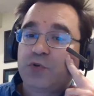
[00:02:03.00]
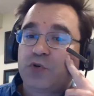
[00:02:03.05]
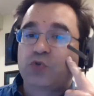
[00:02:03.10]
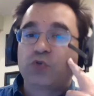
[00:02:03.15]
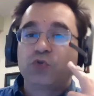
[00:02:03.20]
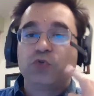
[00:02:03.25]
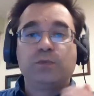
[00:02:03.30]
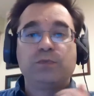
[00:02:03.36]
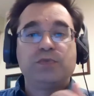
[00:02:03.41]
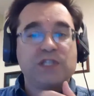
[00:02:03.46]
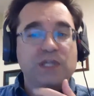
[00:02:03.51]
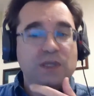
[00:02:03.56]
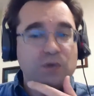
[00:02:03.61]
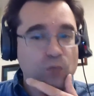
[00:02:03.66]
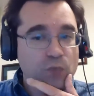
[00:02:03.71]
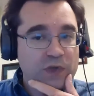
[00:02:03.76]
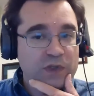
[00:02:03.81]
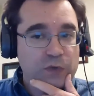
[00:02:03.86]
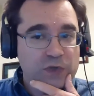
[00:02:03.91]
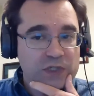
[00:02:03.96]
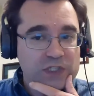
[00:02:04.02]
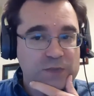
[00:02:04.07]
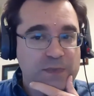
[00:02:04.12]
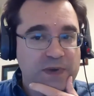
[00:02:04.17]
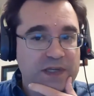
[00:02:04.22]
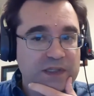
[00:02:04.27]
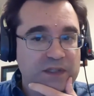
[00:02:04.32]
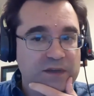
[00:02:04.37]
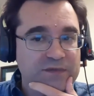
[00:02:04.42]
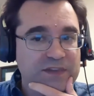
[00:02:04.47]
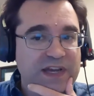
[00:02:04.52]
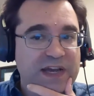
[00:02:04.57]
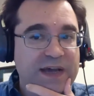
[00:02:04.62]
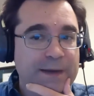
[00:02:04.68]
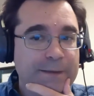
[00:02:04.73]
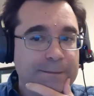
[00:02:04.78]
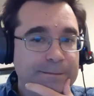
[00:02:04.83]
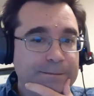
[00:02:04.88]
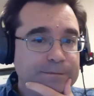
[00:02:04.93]
your groups and what to expect of
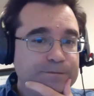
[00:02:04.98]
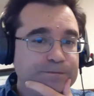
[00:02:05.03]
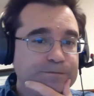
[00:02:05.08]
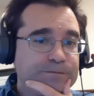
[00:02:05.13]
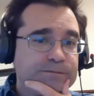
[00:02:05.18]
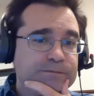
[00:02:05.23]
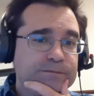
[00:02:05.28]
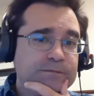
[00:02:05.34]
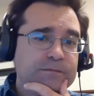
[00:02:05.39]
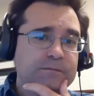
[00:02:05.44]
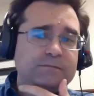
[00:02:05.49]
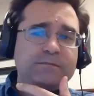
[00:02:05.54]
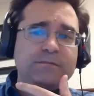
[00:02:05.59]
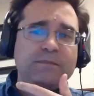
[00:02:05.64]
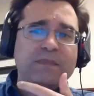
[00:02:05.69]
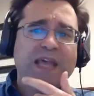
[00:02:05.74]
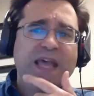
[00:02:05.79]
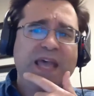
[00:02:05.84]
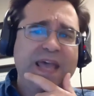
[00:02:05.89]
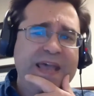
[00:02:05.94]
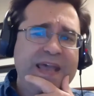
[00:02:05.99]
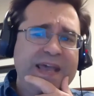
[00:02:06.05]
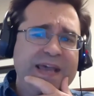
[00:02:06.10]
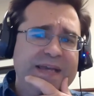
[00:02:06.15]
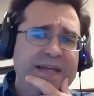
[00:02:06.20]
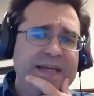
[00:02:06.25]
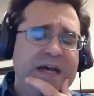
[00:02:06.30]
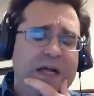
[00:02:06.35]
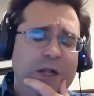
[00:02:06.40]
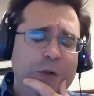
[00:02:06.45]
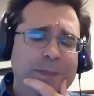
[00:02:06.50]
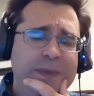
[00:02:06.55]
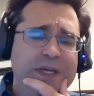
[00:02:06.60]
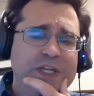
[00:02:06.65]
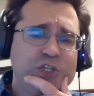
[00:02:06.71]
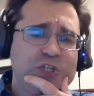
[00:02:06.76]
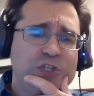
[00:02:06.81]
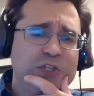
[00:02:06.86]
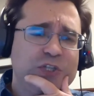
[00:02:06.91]
that. And I'll
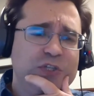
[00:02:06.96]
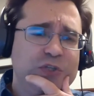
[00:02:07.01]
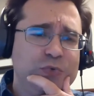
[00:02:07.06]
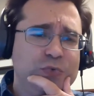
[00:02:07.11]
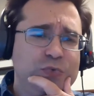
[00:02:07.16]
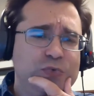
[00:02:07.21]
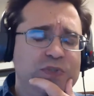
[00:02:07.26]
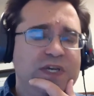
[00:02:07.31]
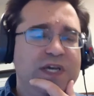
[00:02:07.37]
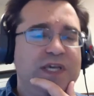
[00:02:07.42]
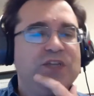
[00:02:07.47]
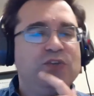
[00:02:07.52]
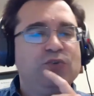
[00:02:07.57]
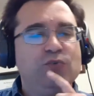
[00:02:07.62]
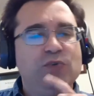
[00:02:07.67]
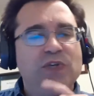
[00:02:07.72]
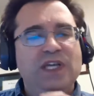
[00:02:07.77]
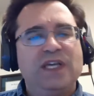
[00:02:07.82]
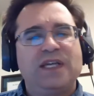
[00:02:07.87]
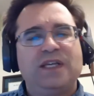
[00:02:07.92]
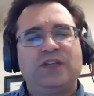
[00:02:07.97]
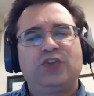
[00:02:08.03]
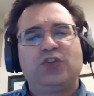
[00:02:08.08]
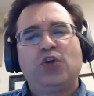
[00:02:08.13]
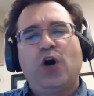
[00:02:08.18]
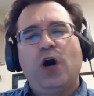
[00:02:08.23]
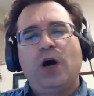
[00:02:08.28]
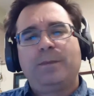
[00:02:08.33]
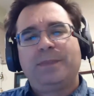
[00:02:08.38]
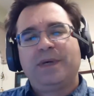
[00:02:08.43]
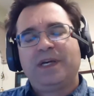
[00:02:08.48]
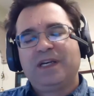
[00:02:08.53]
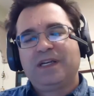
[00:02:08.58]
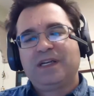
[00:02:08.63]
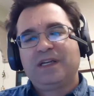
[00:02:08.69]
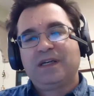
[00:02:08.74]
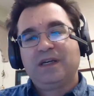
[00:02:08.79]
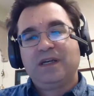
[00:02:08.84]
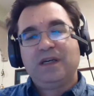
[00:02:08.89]
mention to you that you need a
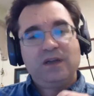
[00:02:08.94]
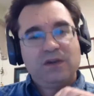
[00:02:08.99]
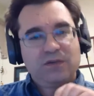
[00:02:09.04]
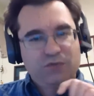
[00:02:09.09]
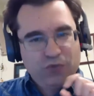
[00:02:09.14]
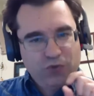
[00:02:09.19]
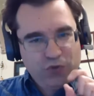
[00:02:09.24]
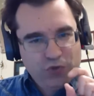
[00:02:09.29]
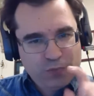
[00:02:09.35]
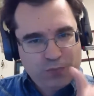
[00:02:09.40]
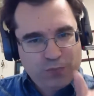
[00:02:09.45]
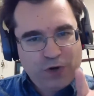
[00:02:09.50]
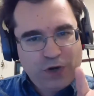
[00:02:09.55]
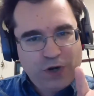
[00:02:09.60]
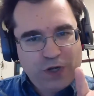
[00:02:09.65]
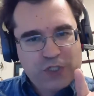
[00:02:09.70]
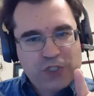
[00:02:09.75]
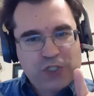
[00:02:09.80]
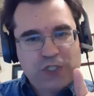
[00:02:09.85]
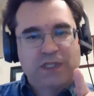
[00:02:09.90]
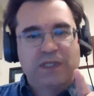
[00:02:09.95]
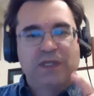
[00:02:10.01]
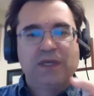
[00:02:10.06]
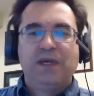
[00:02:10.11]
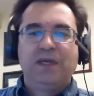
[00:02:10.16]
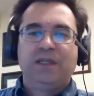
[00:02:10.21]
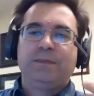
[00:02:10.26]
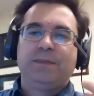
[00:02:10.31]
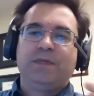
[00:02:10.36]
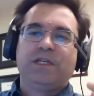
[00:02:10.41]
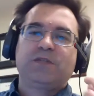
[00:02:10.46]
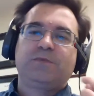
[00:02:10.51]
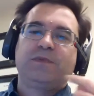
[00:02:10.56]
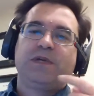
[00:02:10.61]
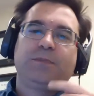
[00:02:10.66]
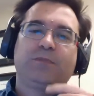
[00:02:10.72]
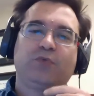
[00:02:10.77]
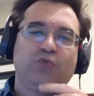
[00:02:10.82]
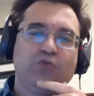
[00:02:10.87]
topic for your project that must
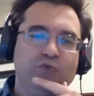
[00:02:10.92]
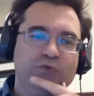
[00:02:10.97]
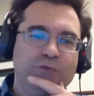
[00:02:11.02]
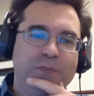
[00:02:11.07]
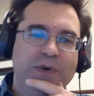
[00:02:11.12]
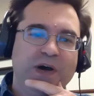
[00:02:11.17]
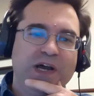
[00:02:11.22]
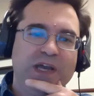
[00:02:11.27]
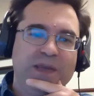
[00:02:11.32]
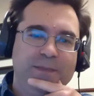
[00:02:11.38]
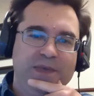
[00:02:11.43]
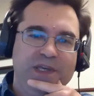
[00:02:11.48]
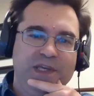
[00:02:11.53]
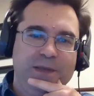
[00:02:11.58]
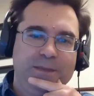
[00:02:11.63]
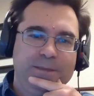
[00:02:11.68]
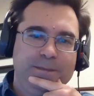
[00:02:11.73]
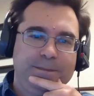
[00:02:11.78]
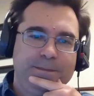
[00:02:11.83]
be approved by me.